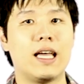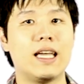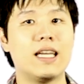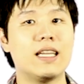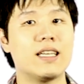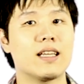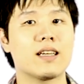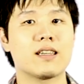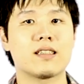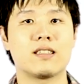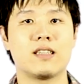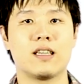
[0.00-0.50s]

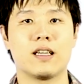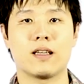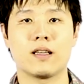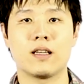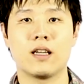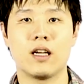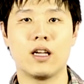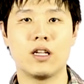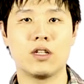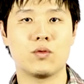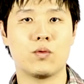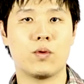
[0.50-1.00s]

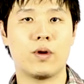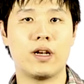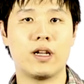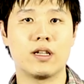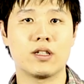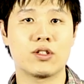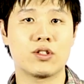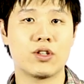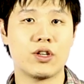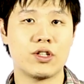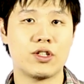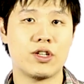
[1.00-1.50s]
Indexing is when
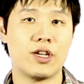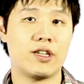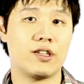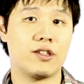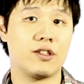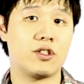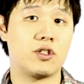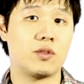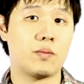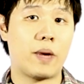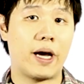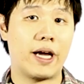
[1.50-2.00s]
a search
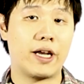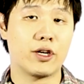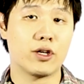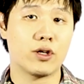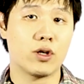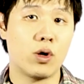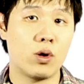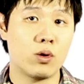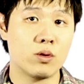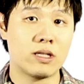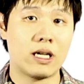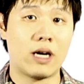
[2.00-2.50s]
engine spider
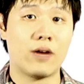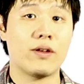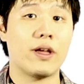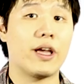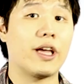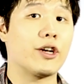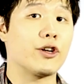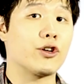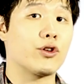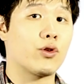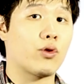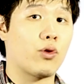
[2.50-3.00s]
goes out
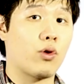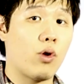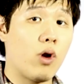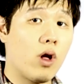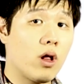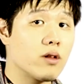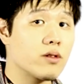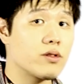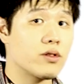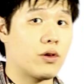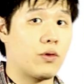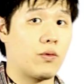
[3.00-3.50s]
and
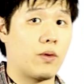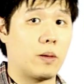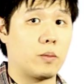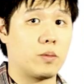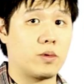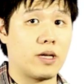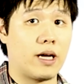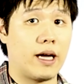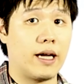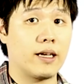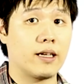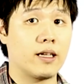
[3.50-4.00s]
crawls your
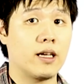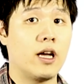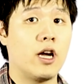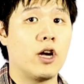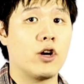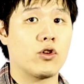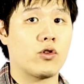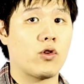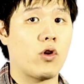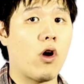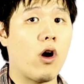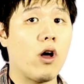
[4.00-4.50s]
website.
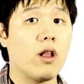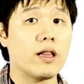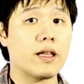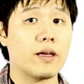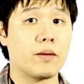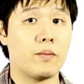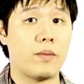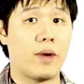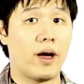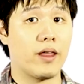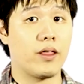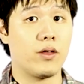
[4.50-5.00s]

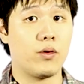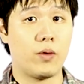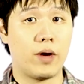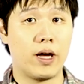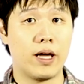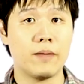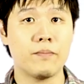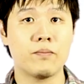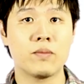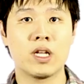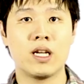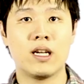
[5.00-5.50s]
Crawling, by the
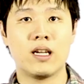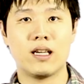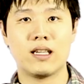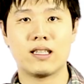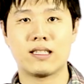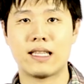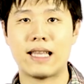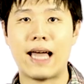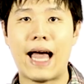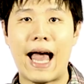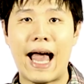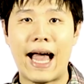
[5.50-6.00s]
way,
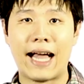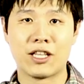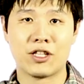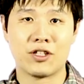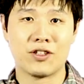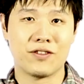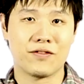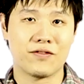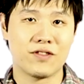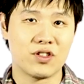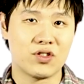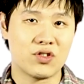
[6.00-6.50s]
is the
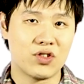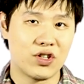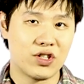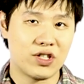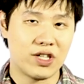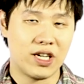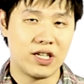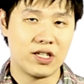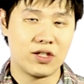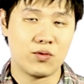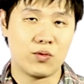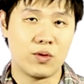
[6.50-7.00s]
act of the
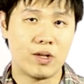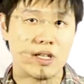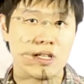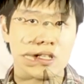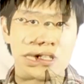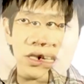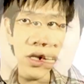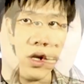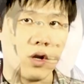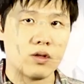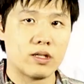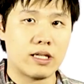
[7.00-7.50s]
search engine when
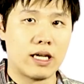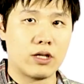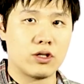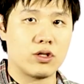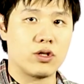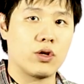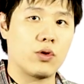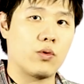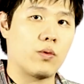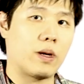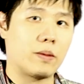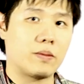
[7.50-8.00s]
it goes
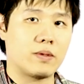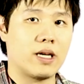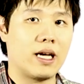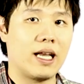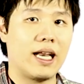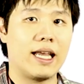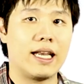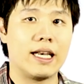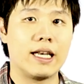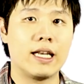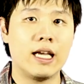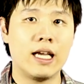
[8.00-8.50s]
out to your
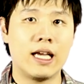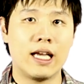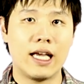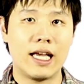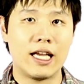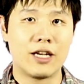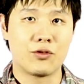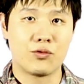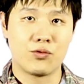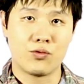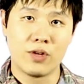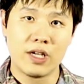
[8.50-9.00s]
website and
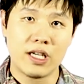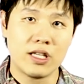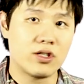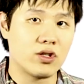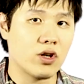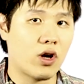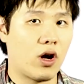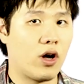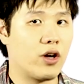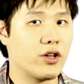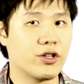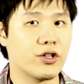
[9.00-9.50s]
it
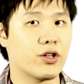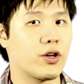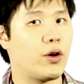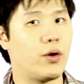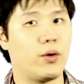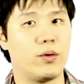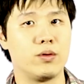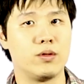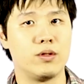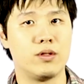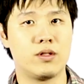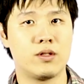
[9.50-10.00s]
reads all your
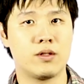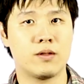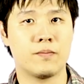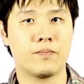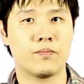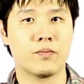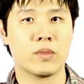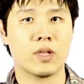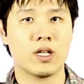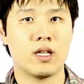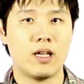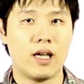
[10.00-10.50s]
codes
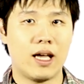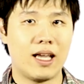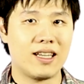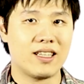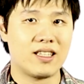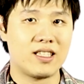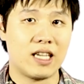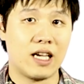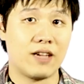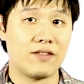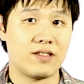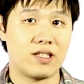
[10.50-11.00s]
and
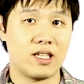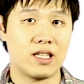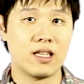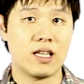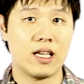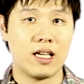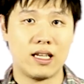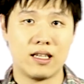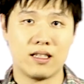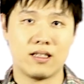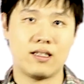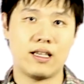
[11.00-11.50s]
it saves
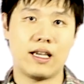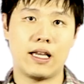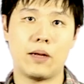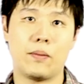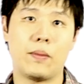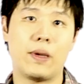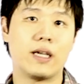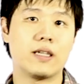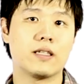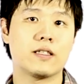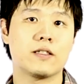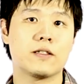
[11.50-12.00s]
it in its
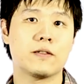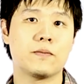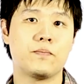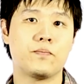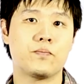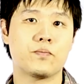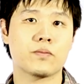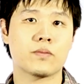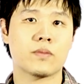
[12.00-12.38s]
database.